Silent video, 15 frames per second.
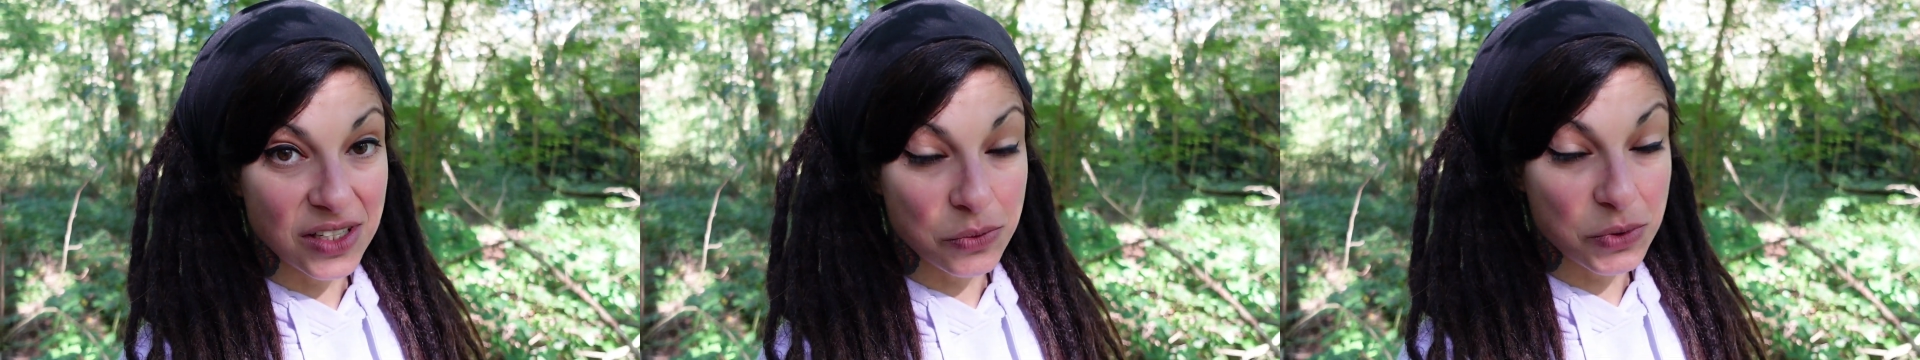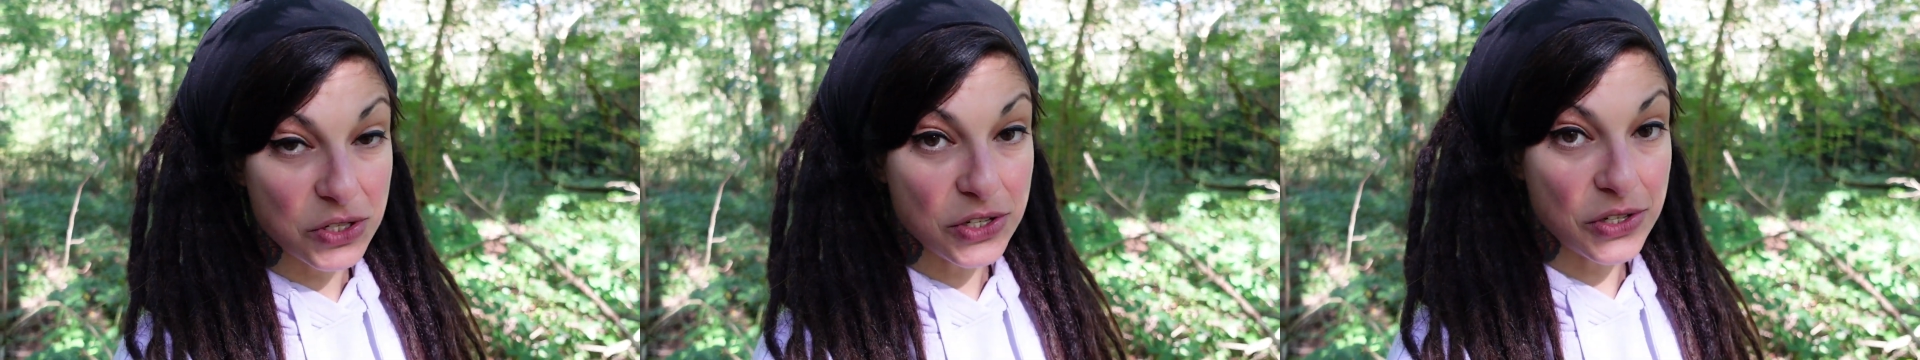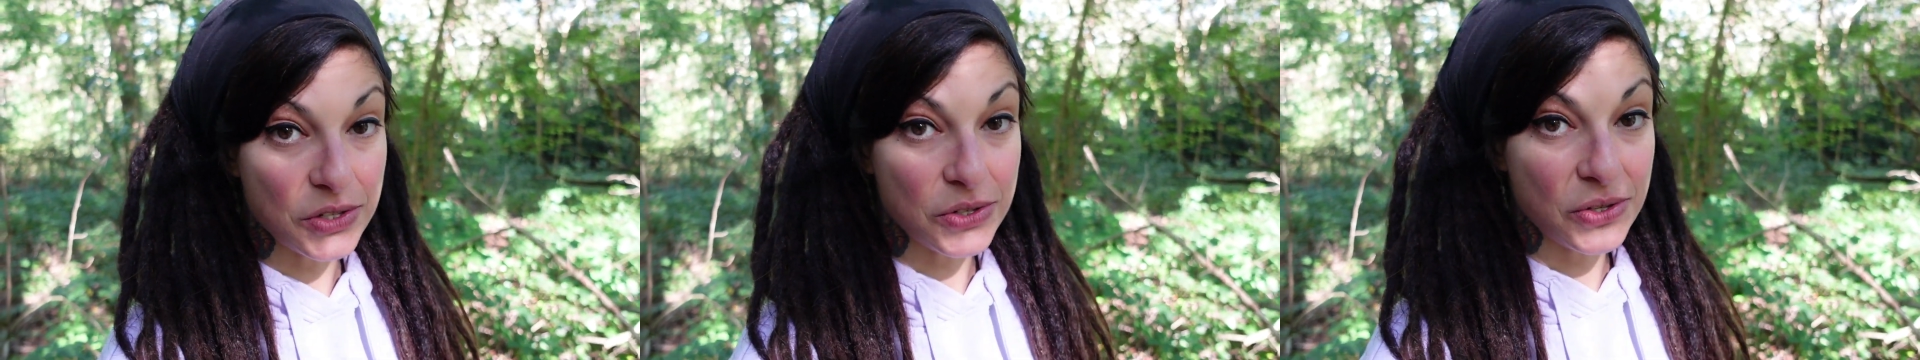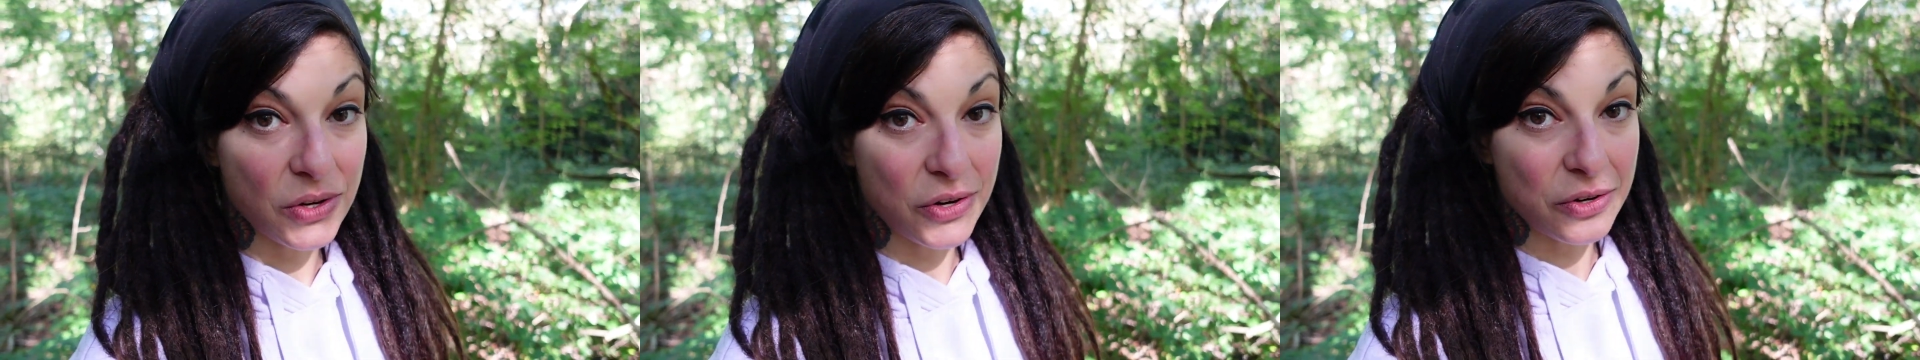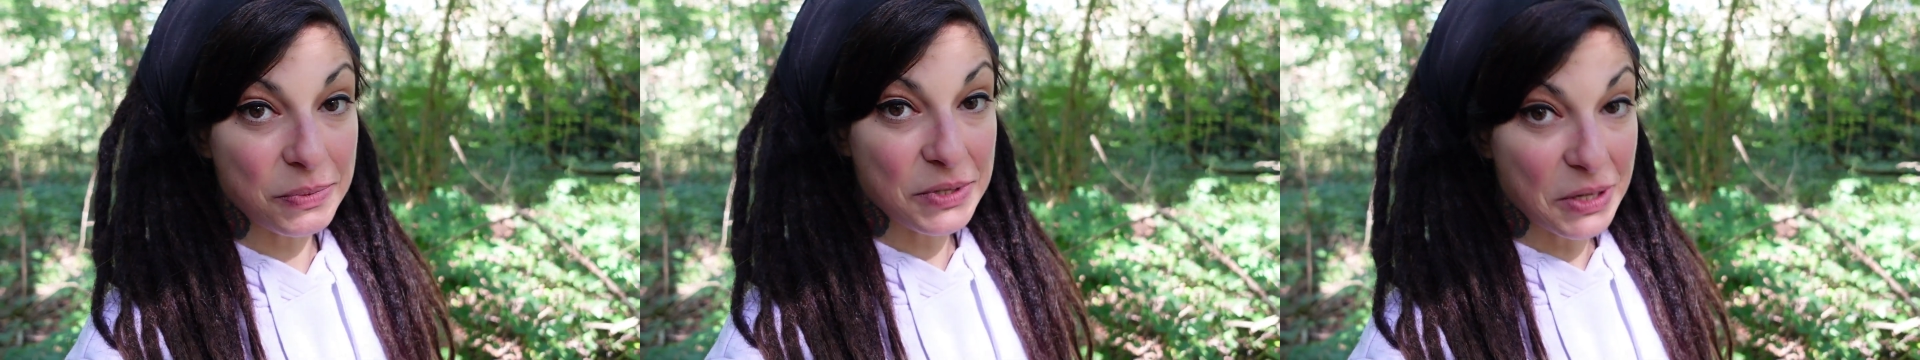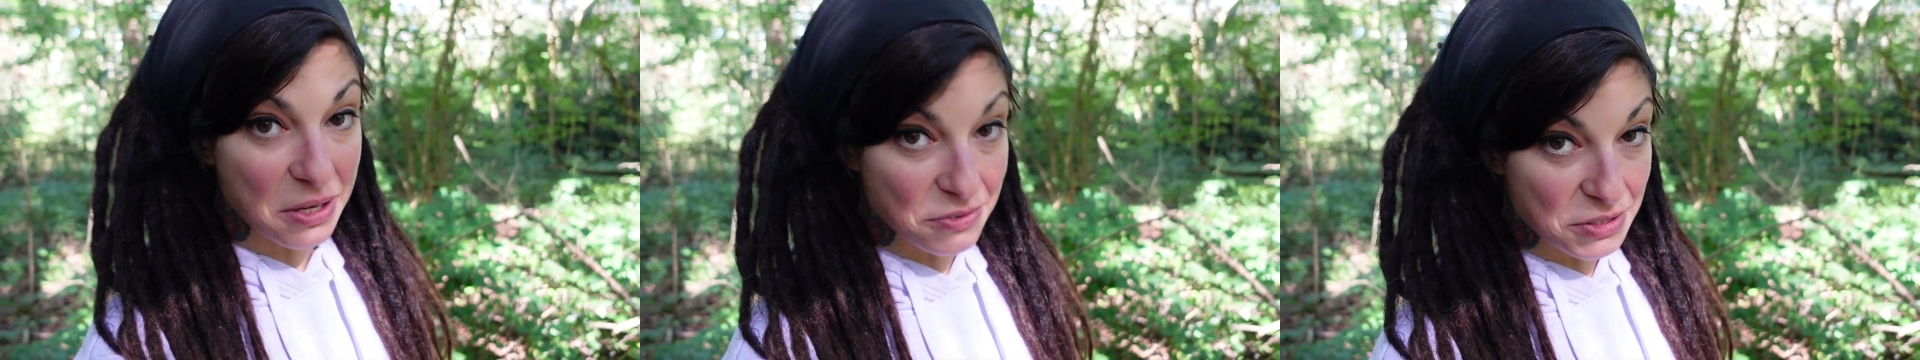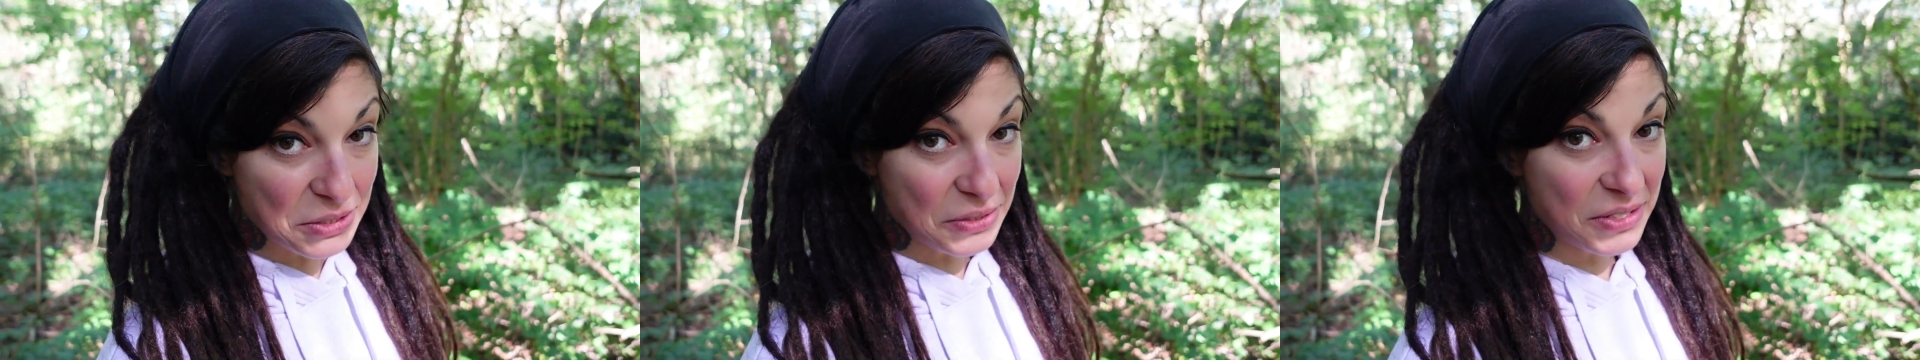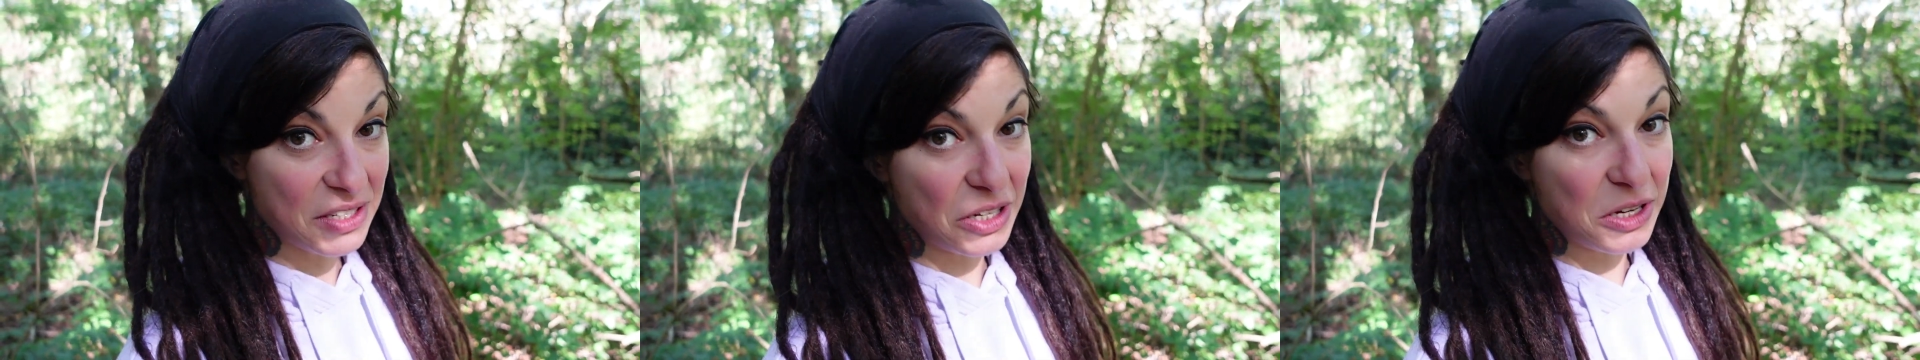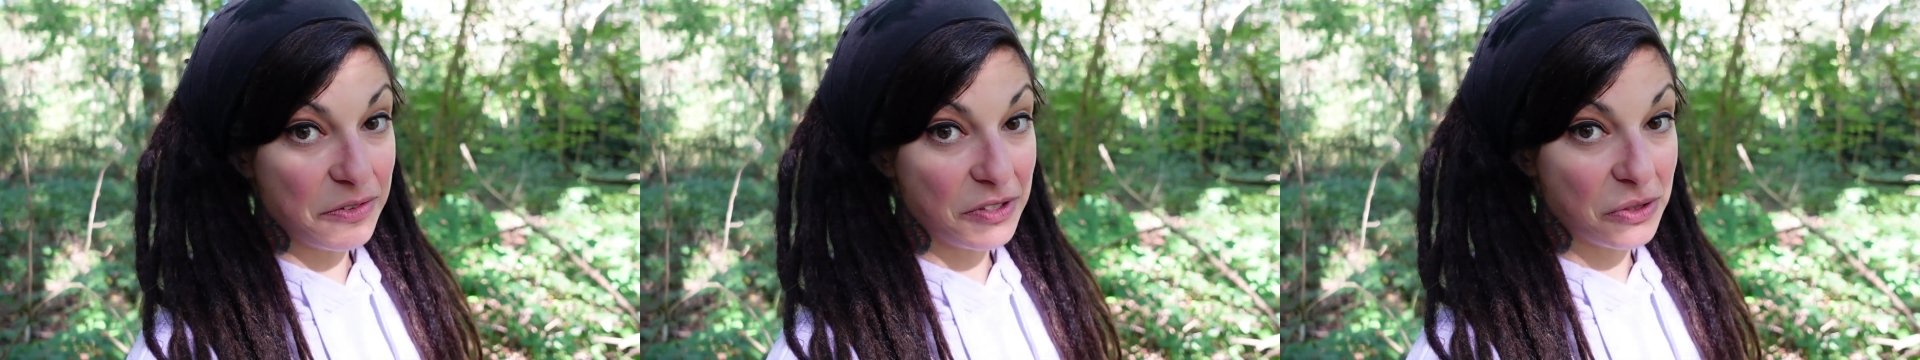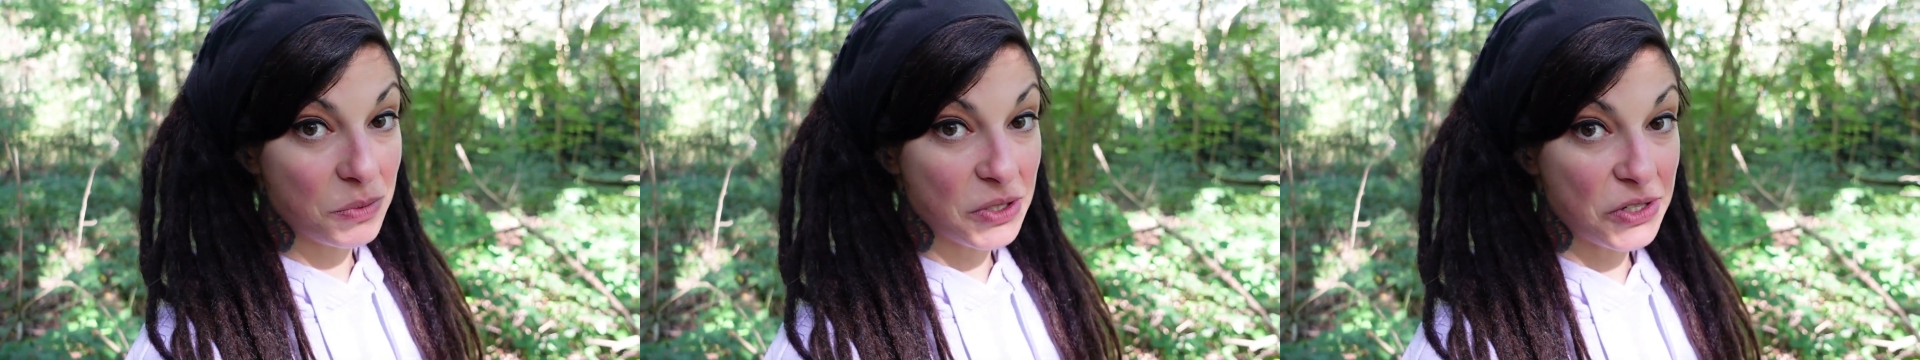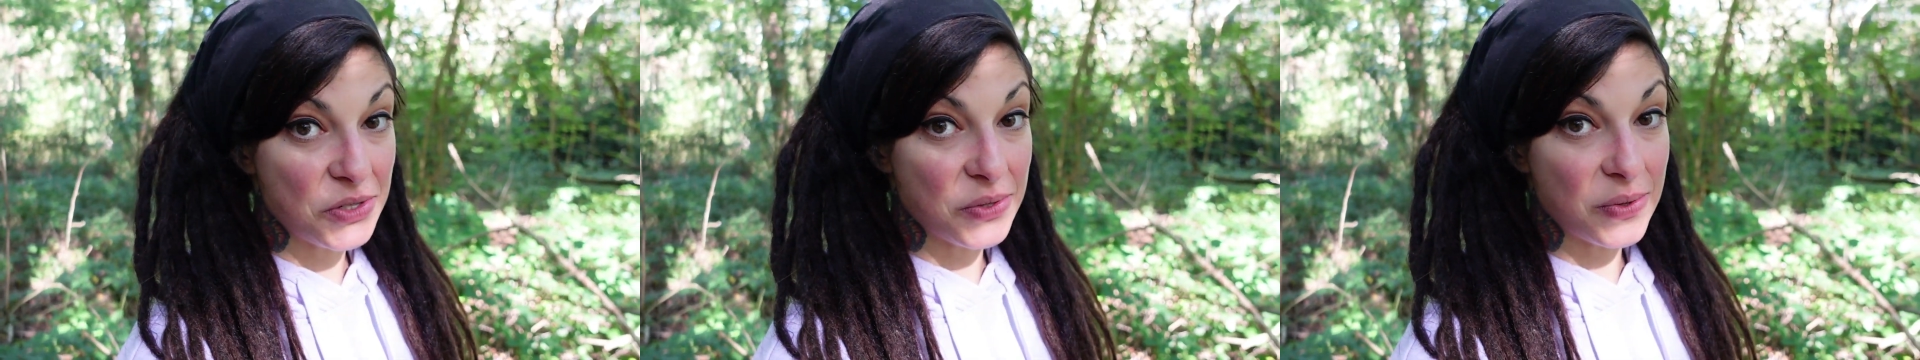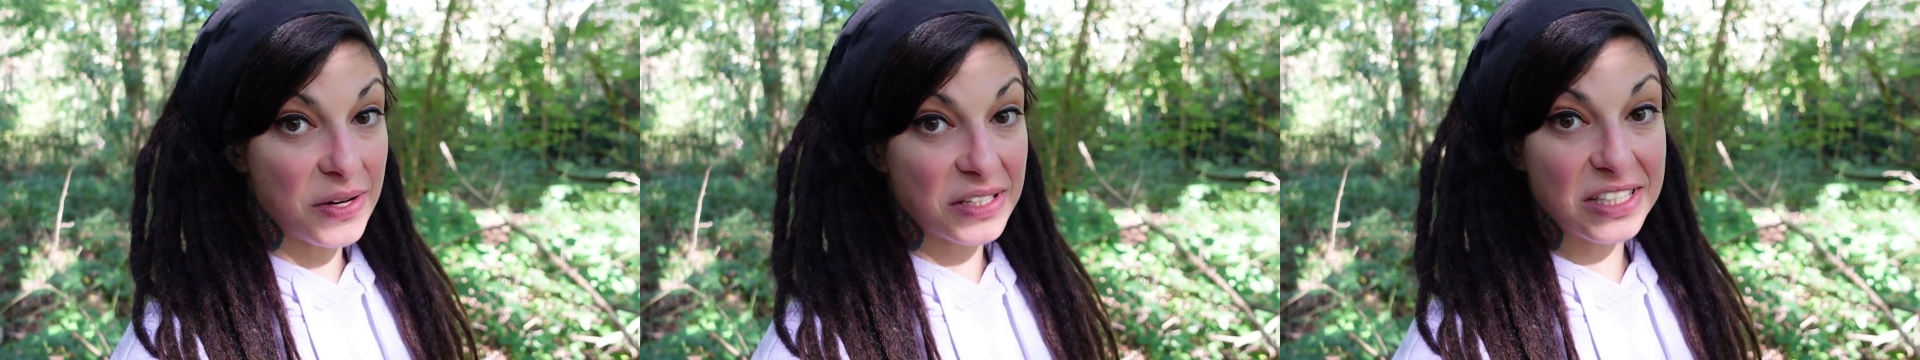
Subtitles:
in which you are observing yourself, in which you are